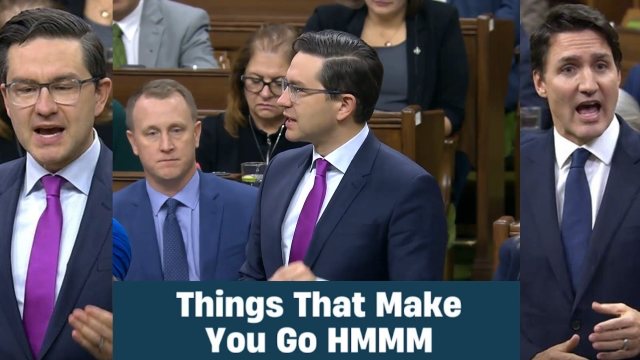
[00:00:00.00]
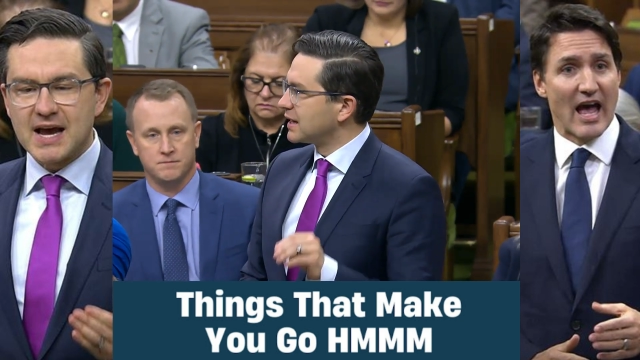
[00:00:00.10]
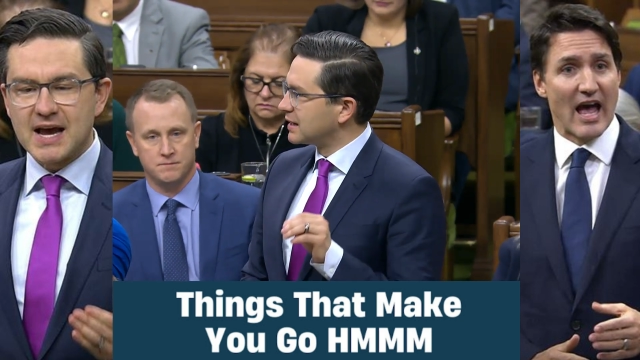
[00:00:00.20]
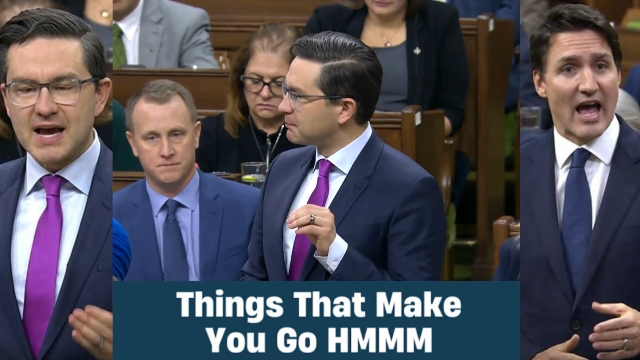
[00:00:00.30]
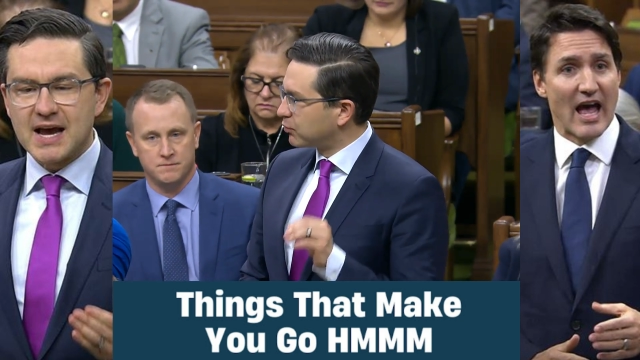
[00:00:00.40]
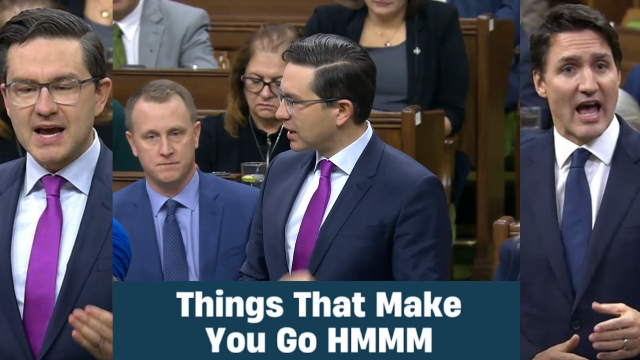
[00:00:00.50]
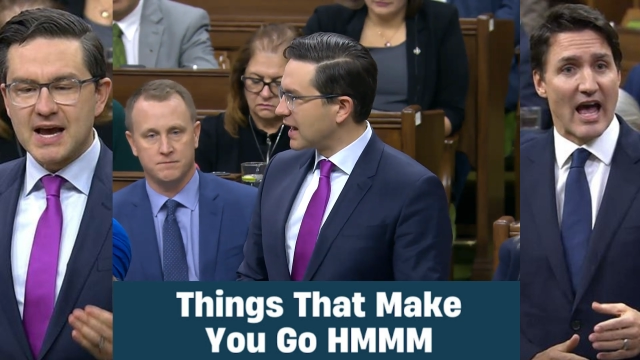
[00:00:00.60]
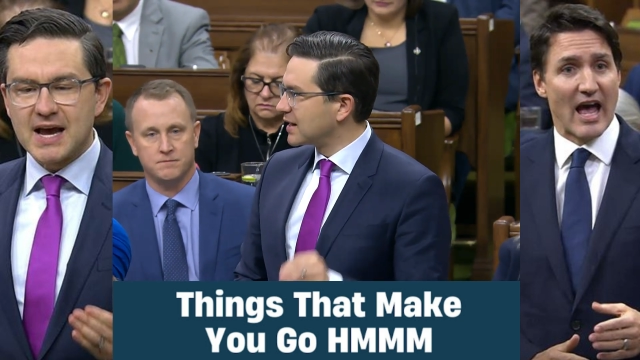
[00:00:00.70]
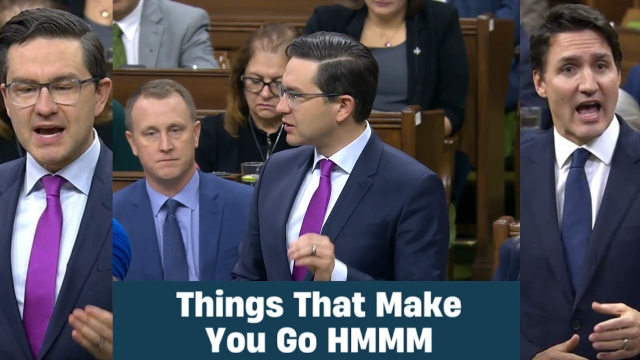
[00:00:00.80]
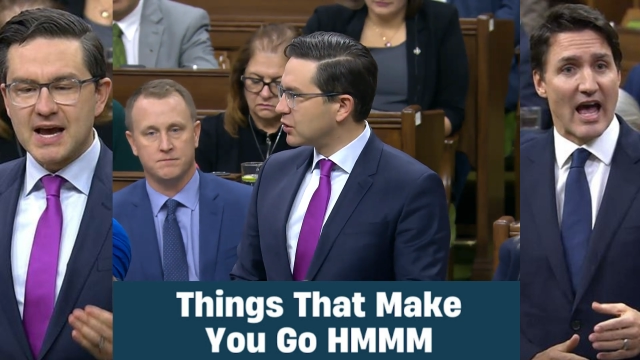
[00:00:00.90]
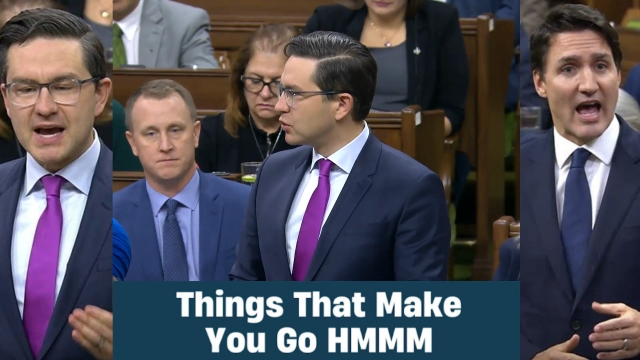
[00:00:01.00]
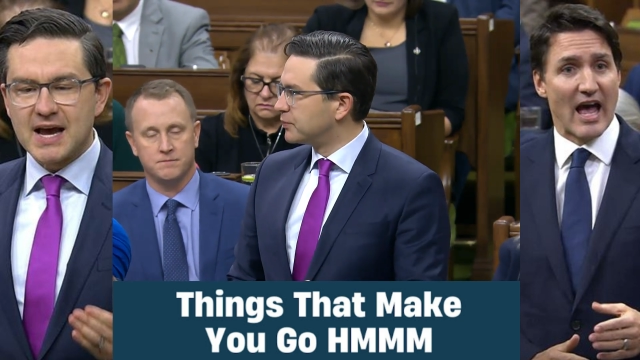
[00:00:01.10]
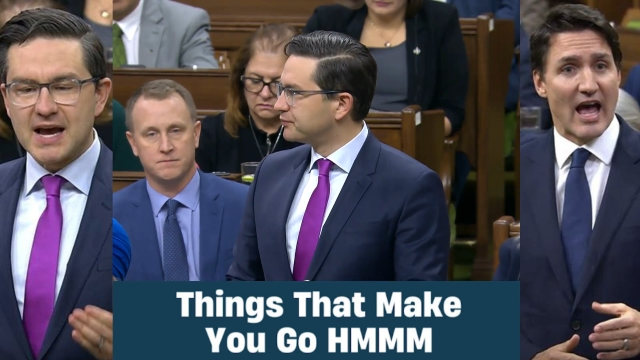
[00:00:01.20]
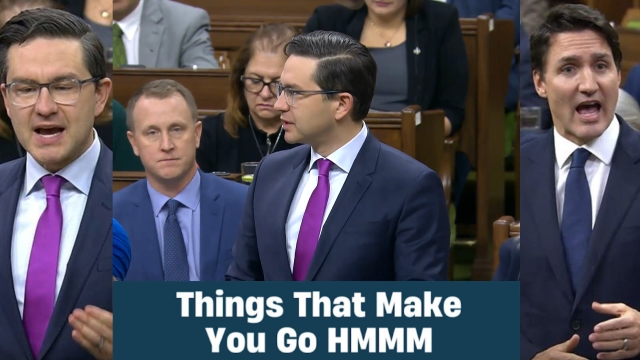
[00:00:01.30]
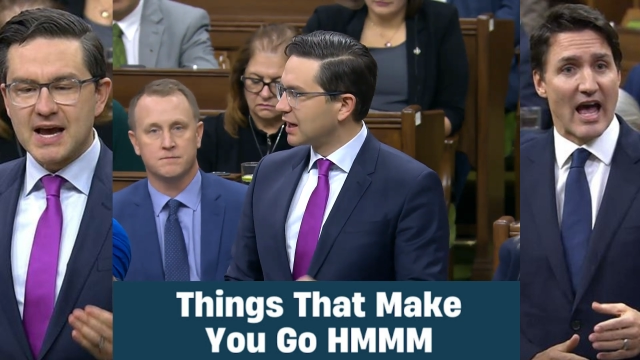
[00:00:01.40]
Speaker 1: in brand
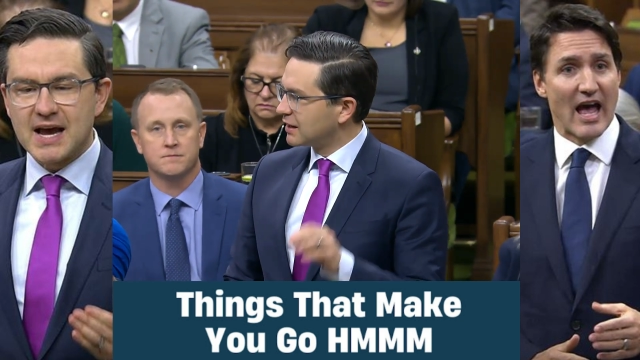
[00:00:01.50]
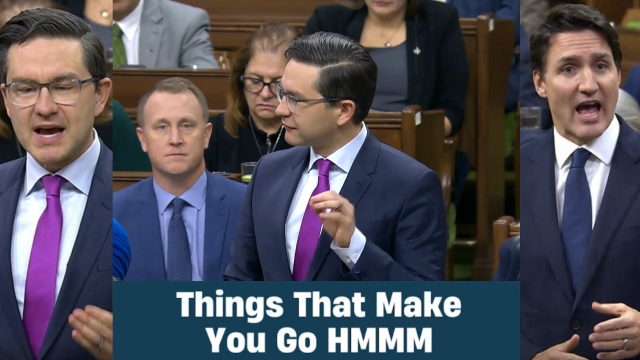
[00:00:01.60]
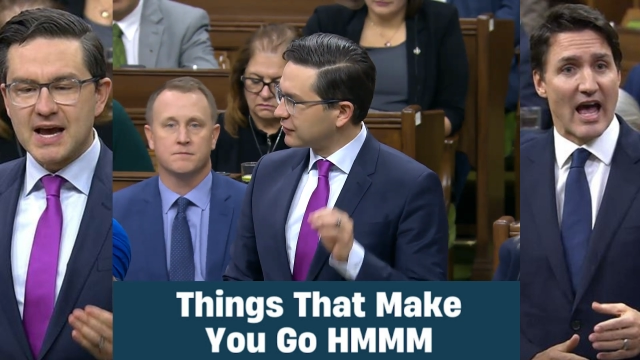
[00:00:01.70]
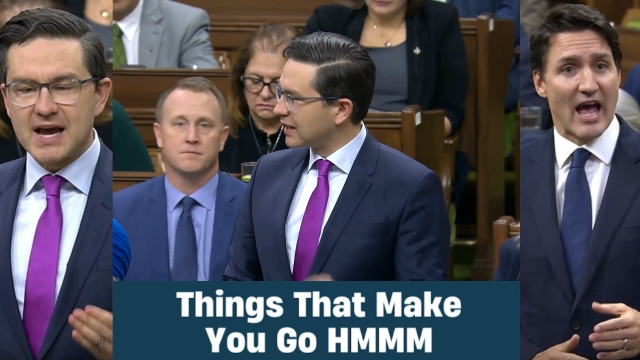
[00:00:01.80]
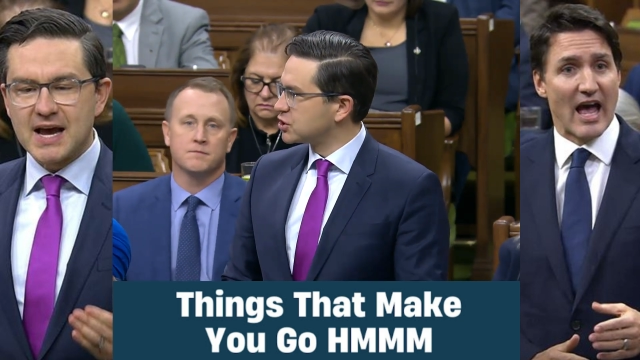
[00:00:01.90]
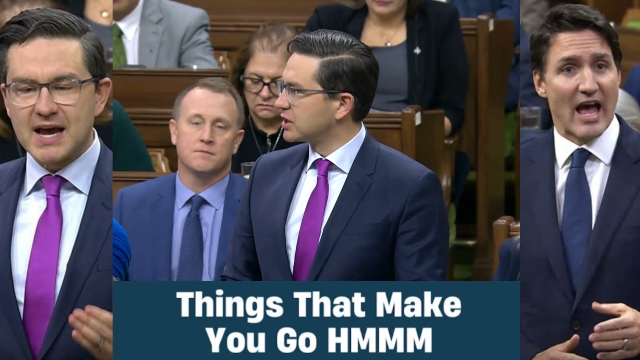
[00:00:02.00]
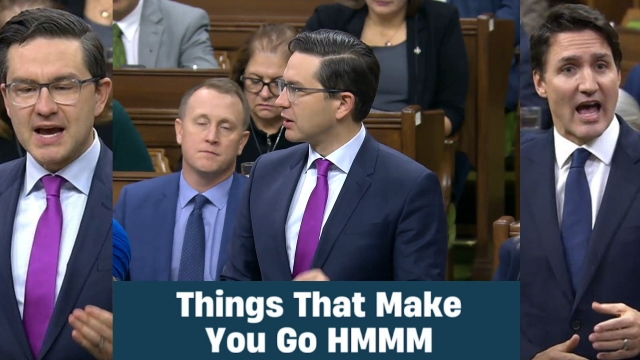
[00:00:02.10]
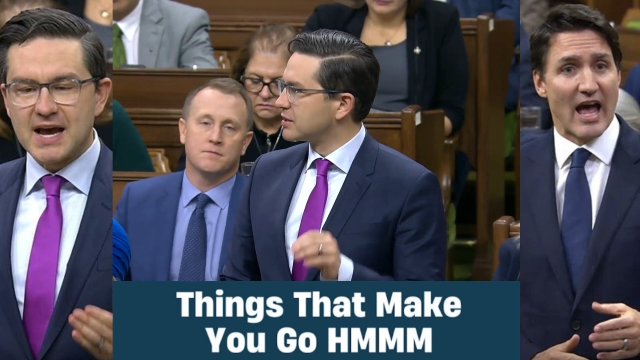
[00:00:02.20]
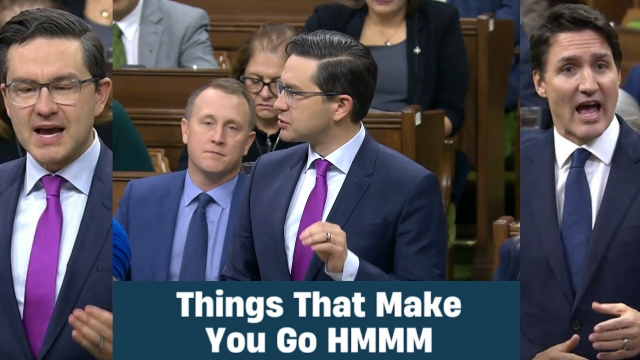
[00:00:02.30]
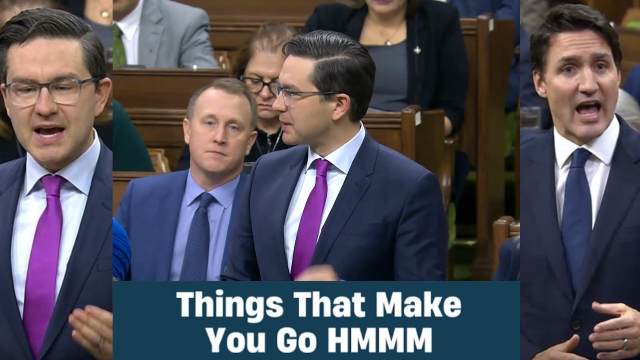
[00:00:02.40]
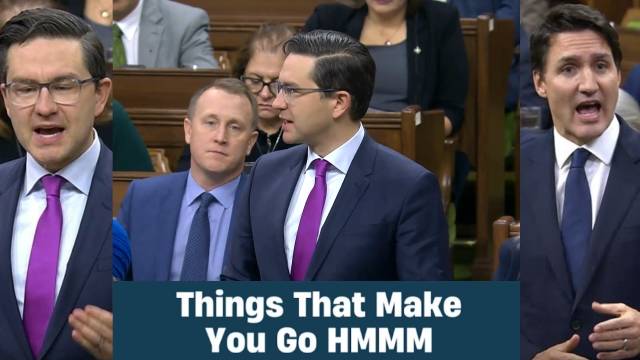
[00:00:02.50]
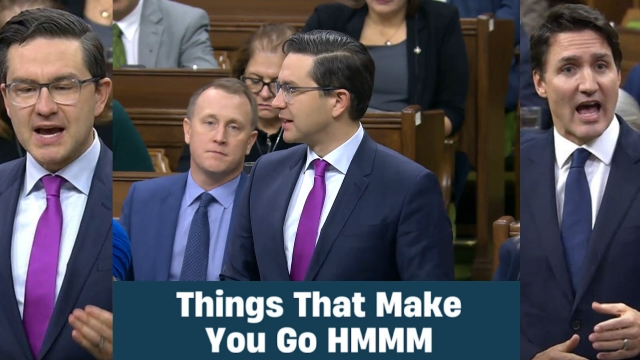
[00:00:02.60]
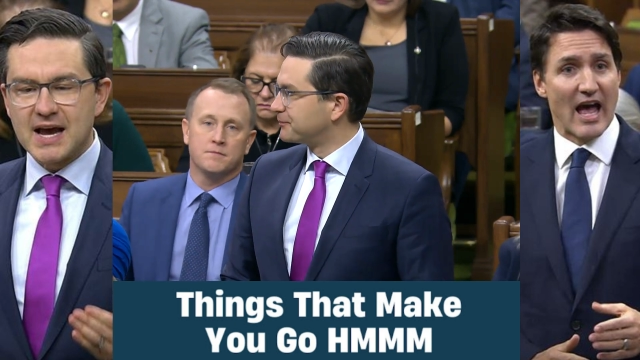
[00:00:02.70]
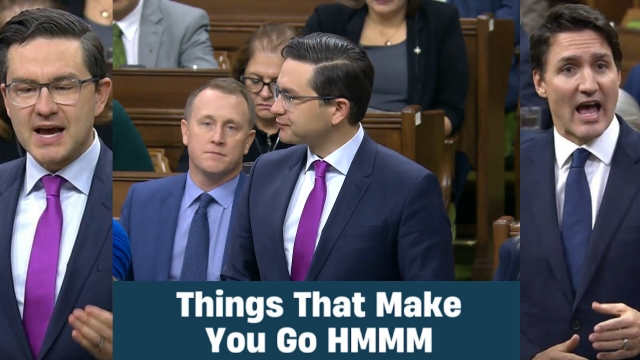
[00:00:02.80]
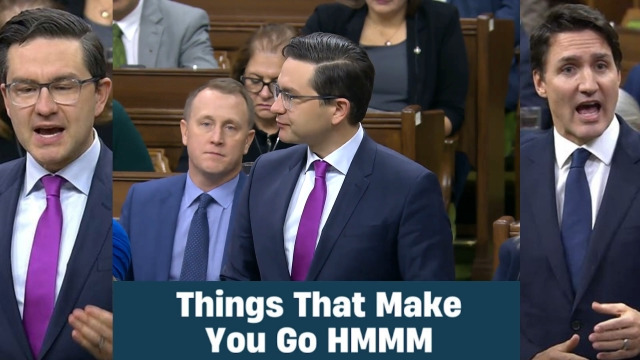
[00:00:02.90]
new inflationary spending,